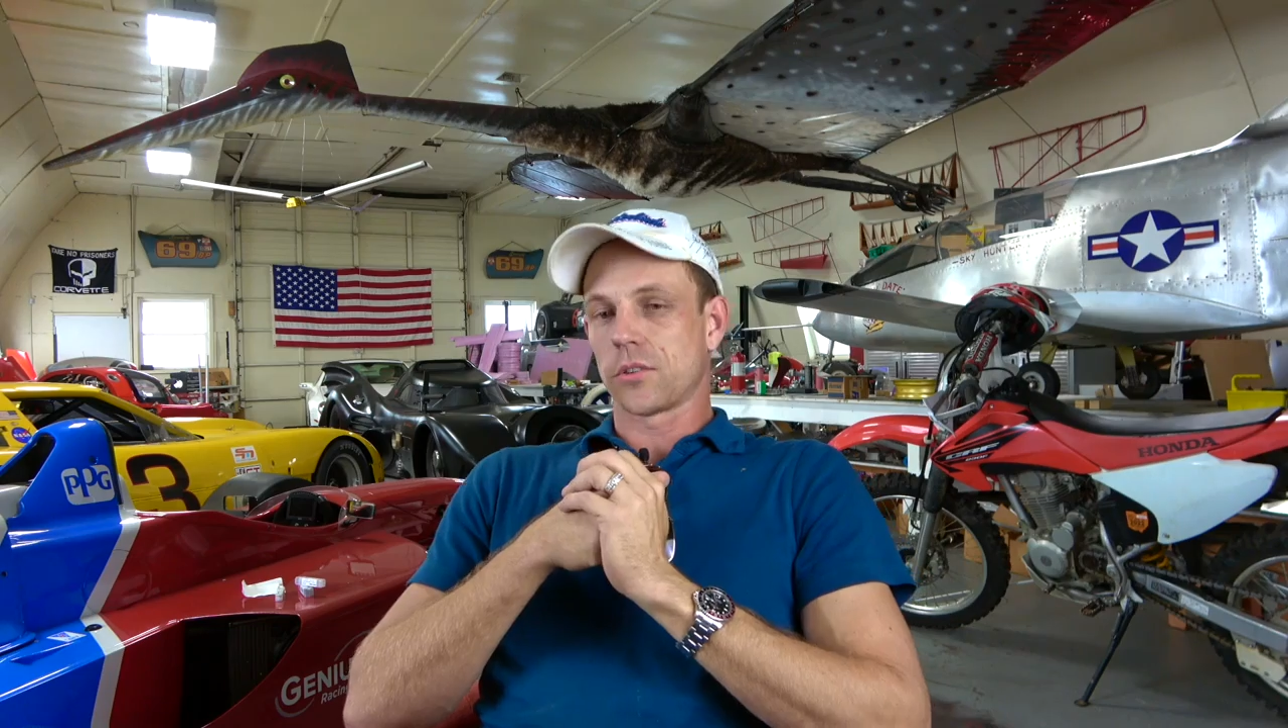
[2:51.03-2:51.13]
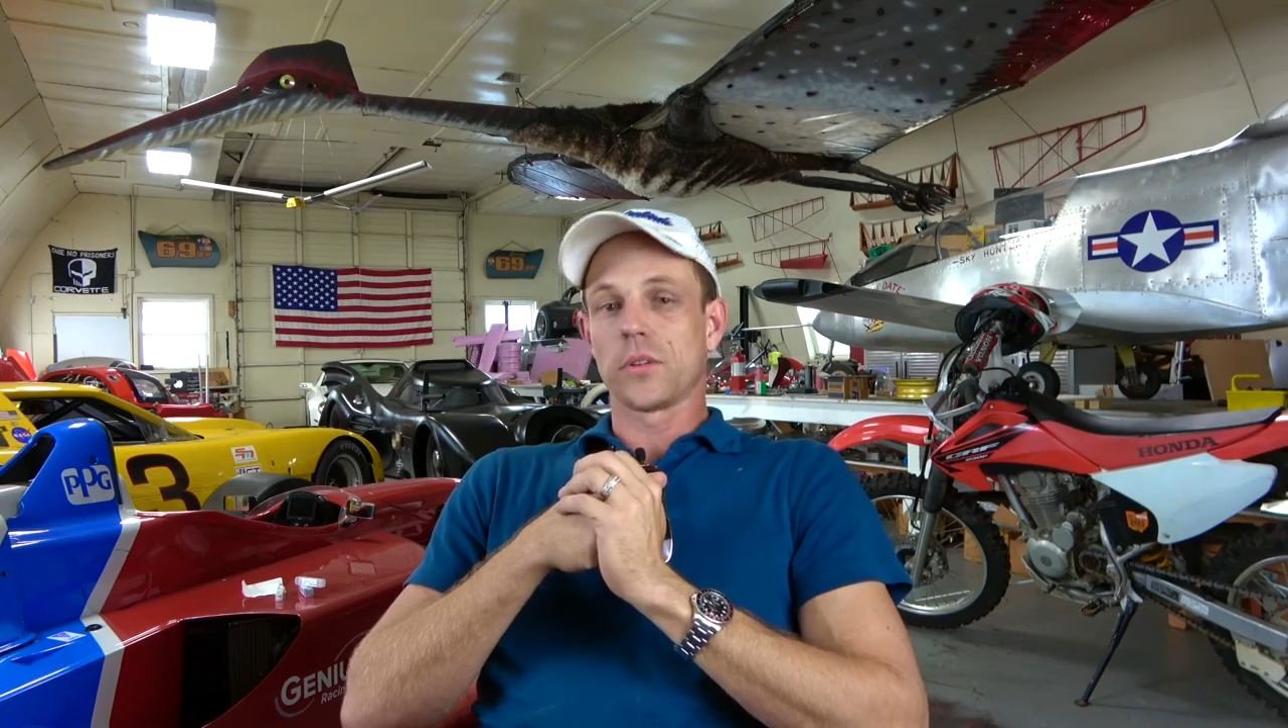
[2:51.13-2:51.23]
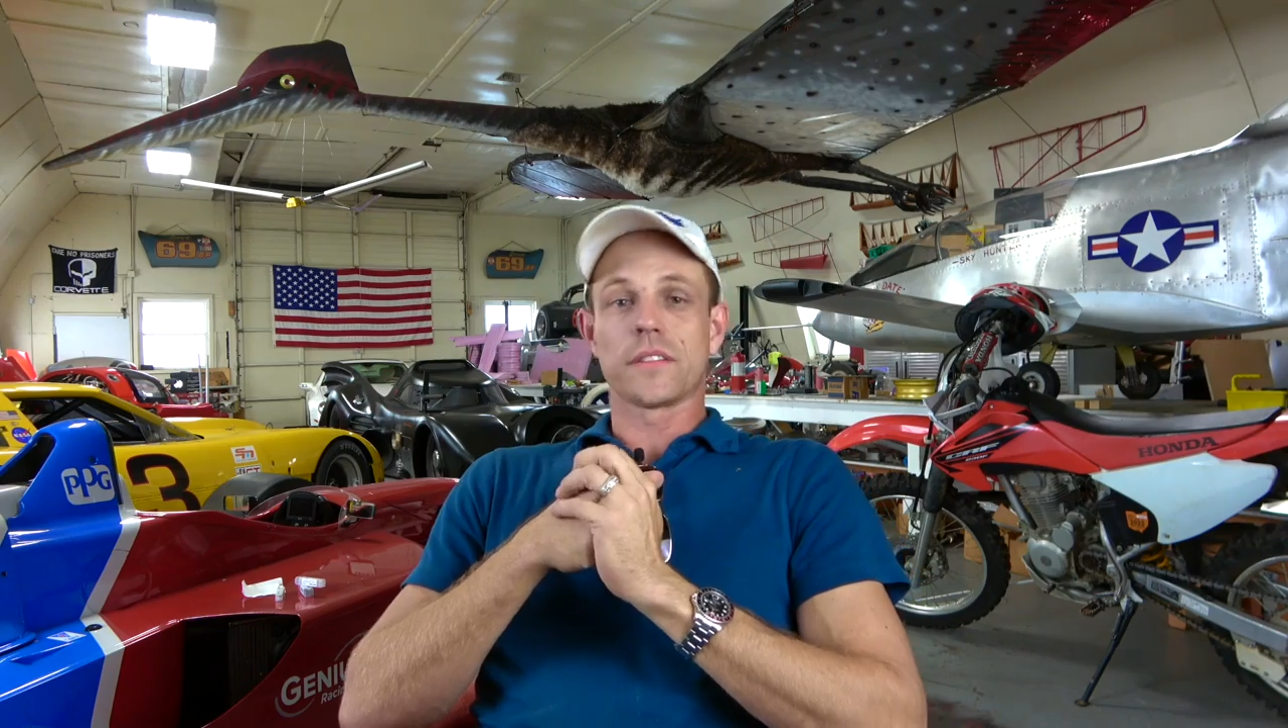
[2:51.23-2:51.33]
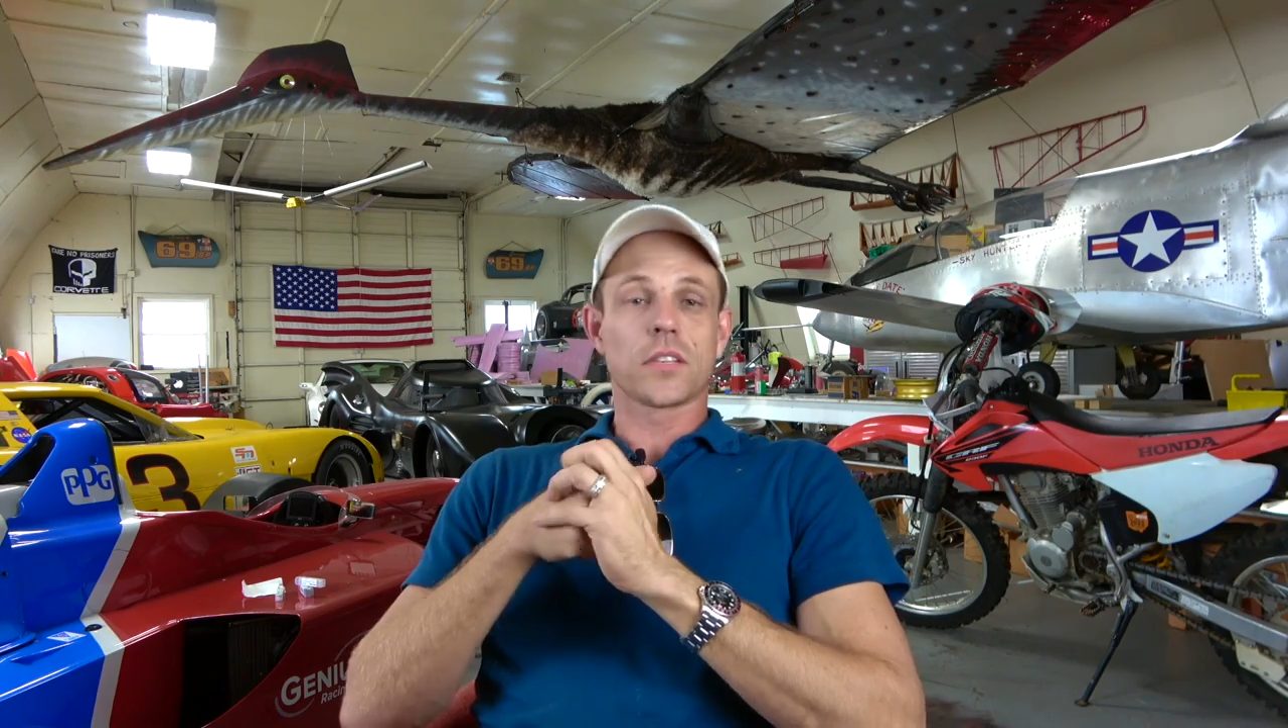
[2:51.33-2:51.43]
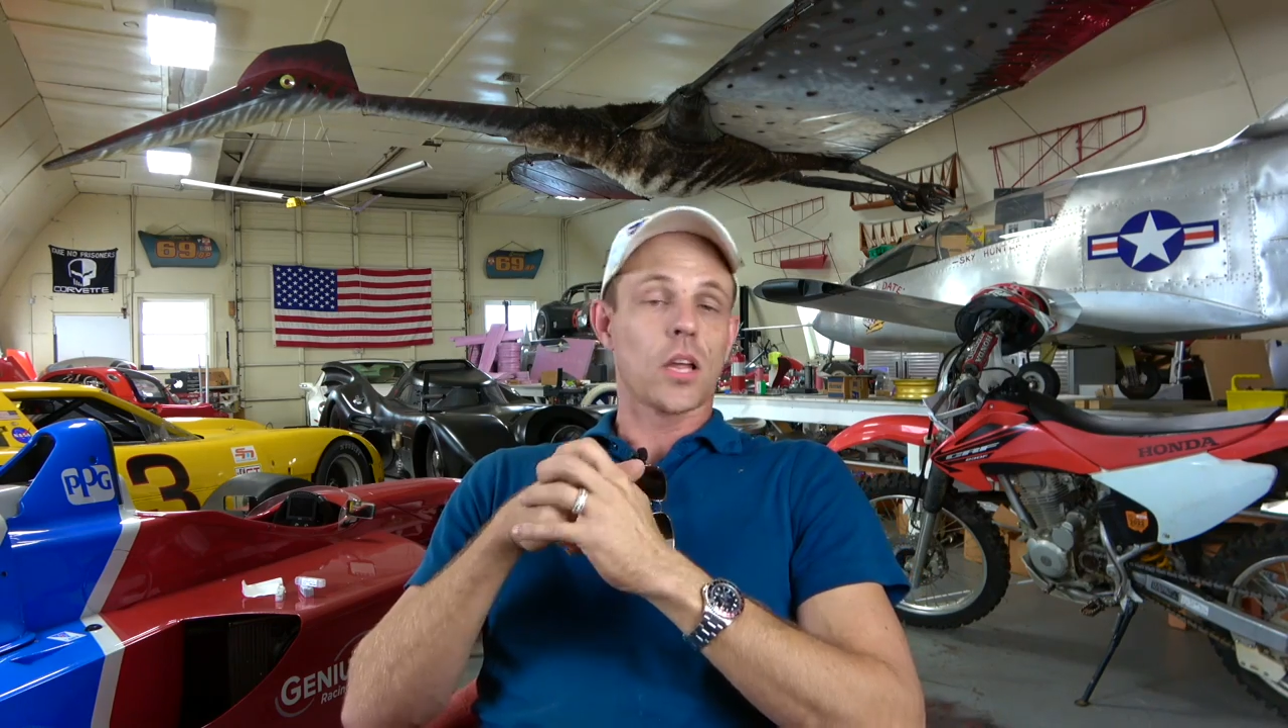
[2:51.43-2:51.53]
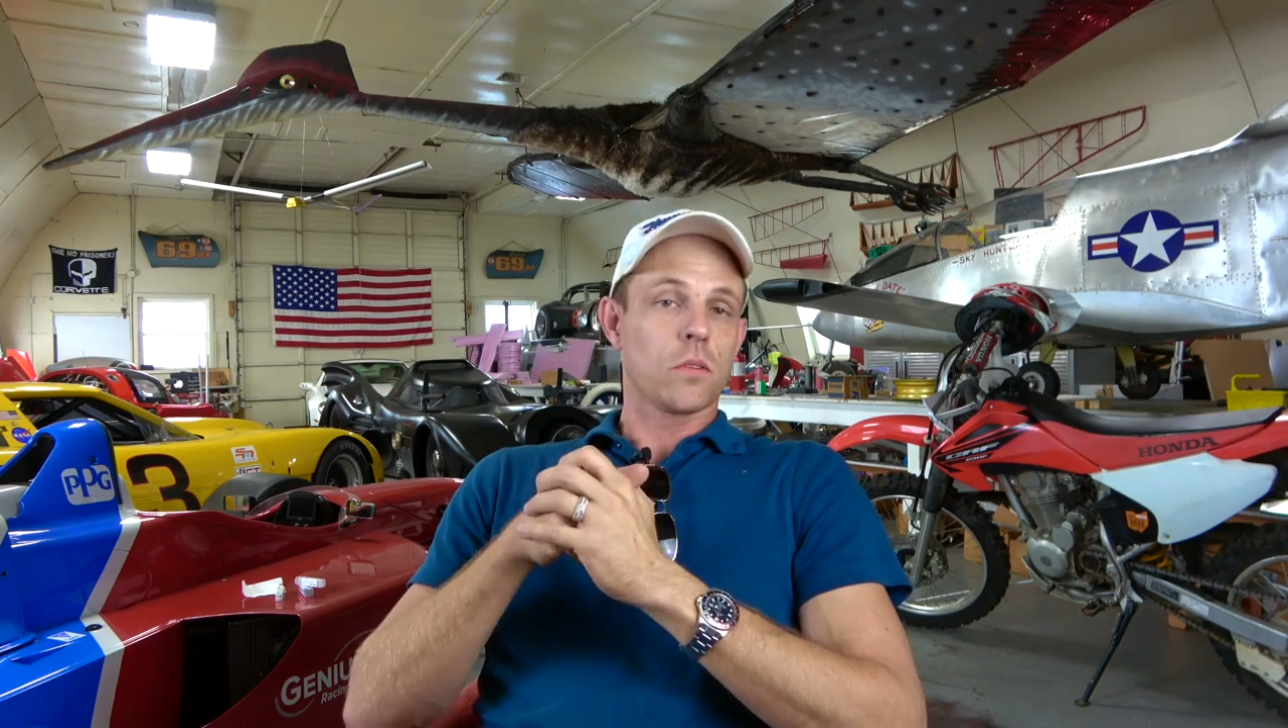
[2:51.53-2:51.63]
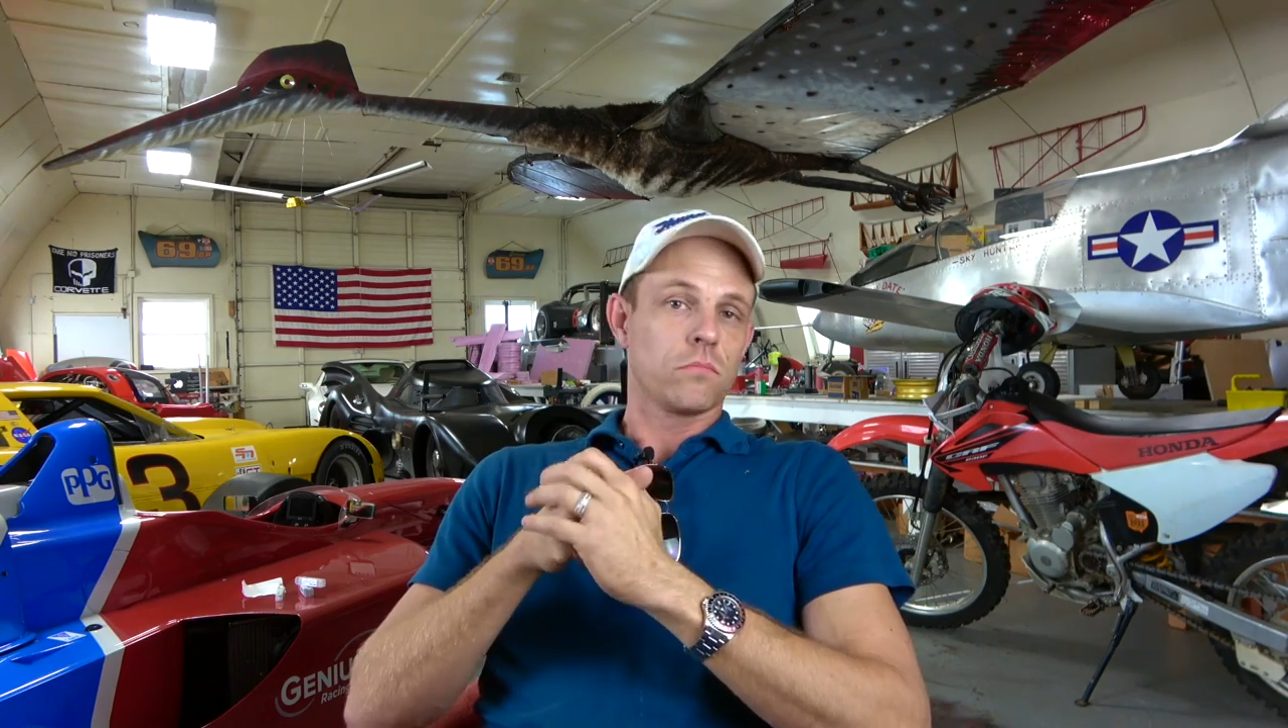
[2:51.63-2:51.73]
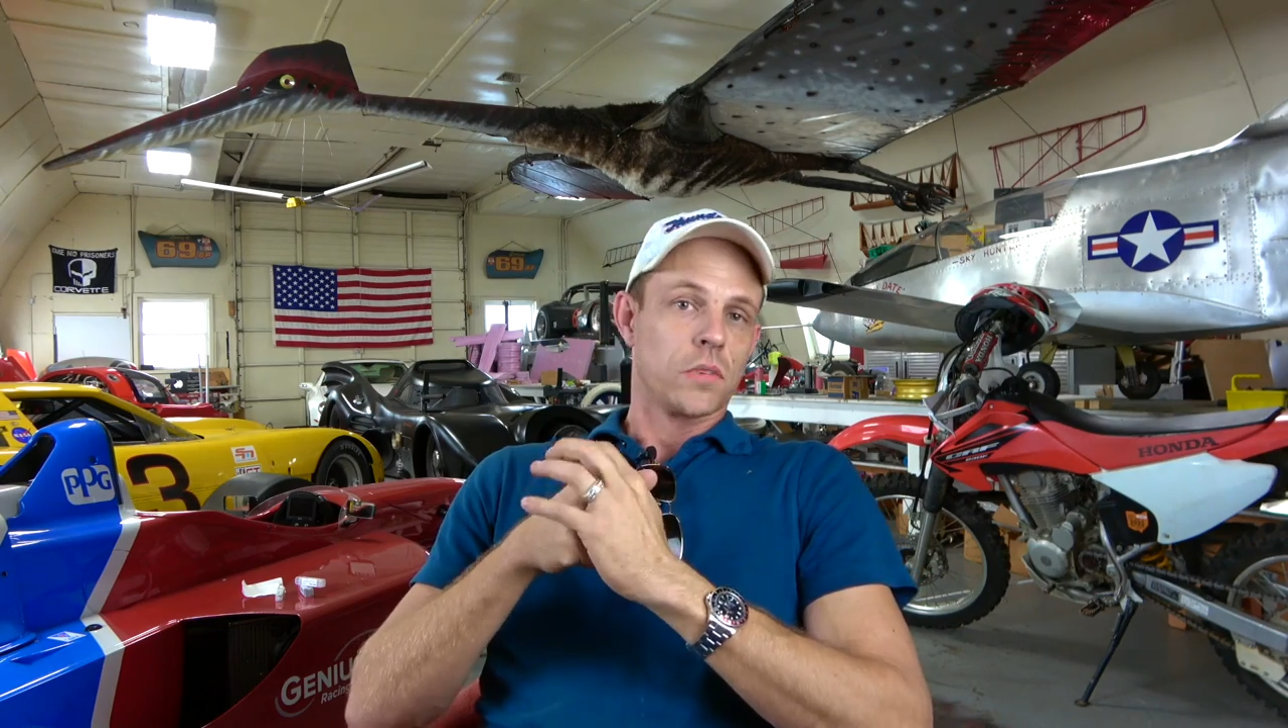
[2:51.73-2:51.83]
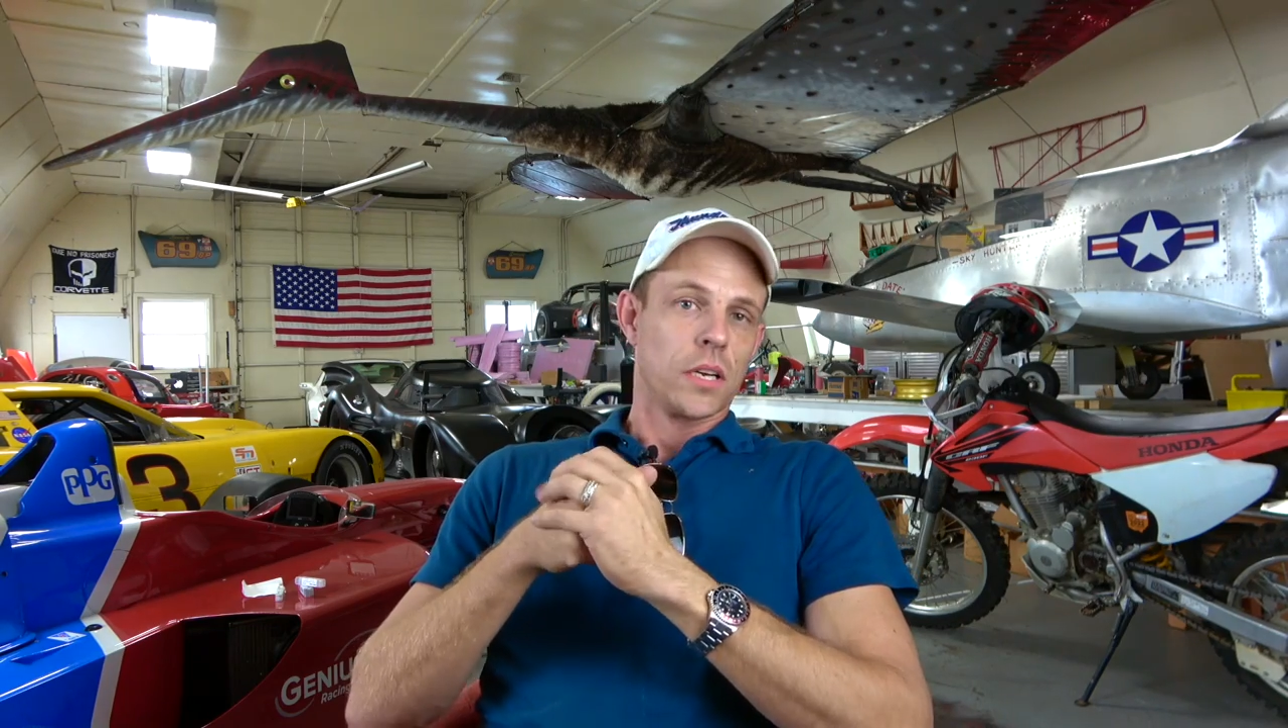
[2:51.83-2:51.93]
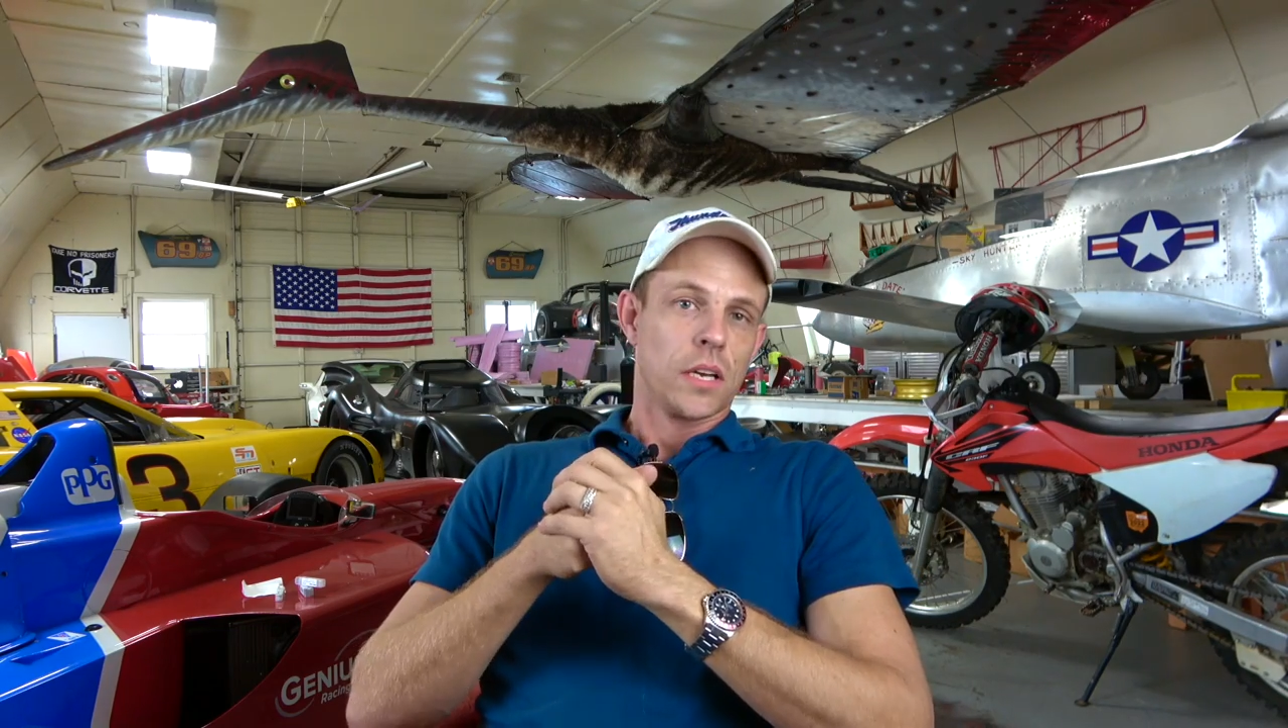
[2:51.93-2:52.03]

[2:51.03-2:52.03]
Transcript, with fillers: who lives alone.